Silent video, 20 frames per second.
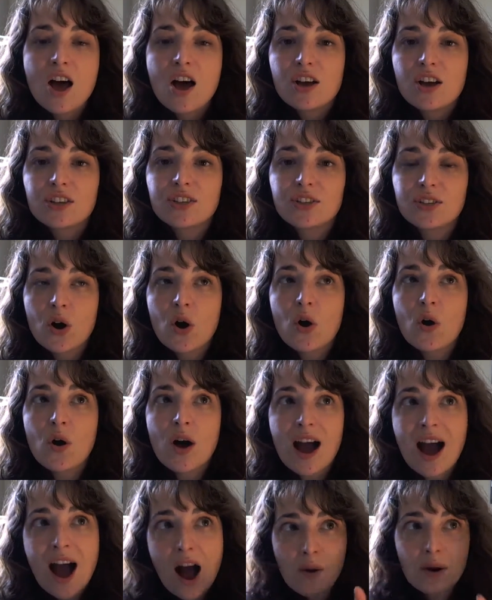So,
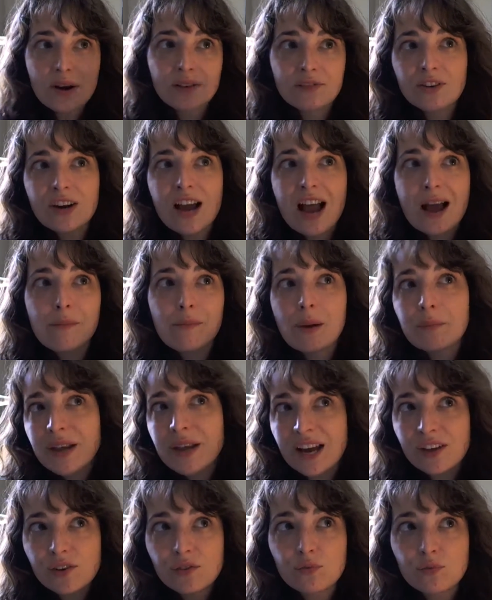however, I'm
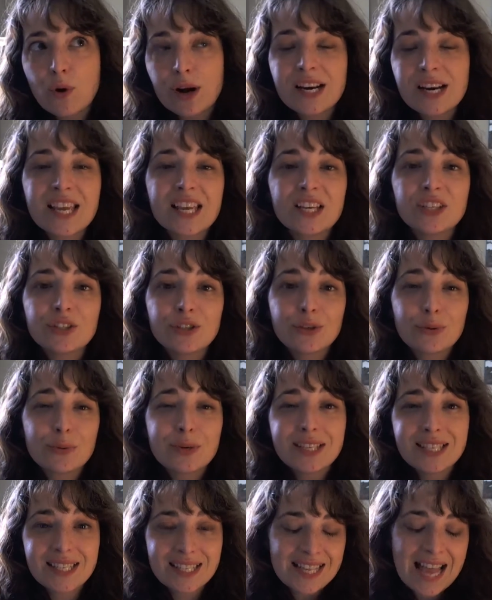kind of running into a
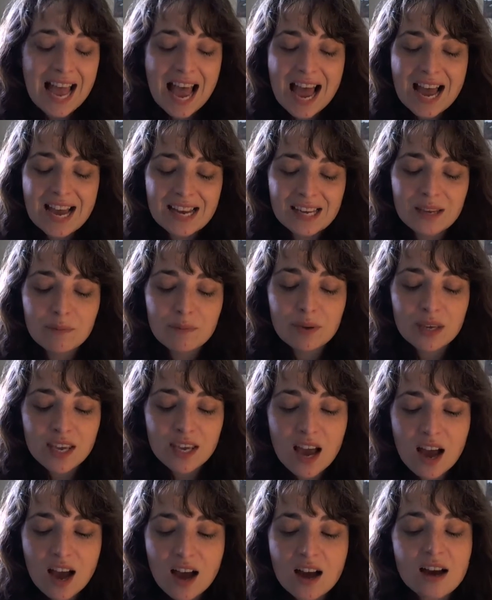snag
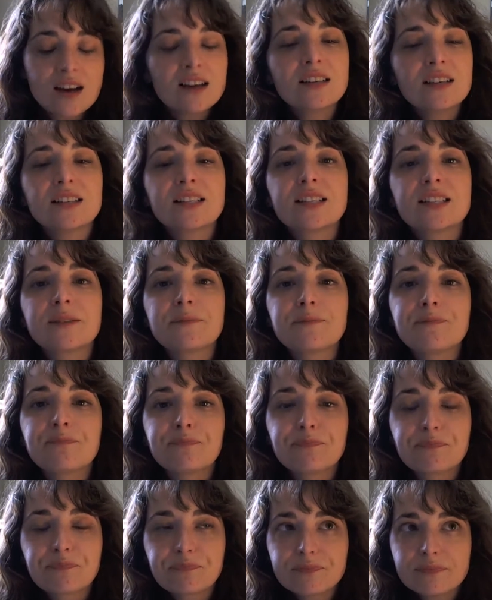because
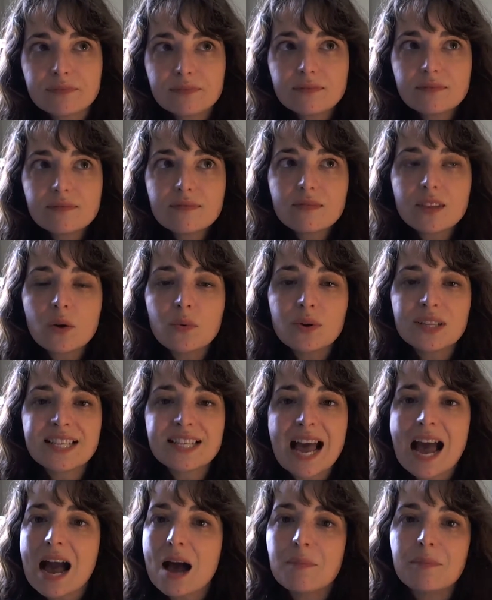
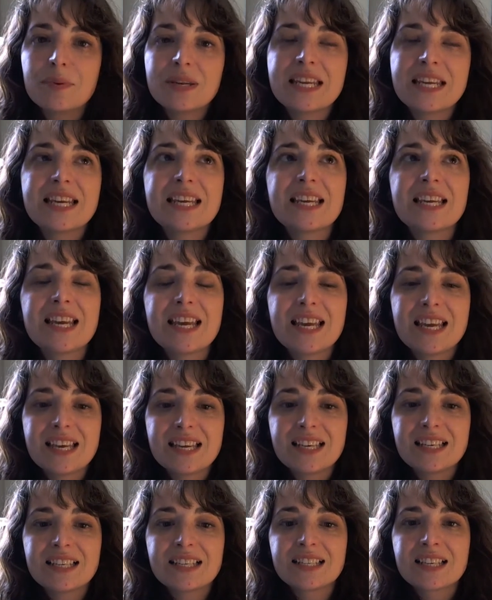what's happening
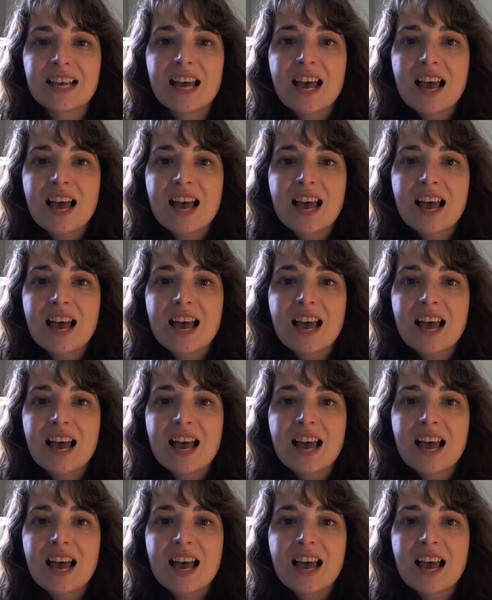is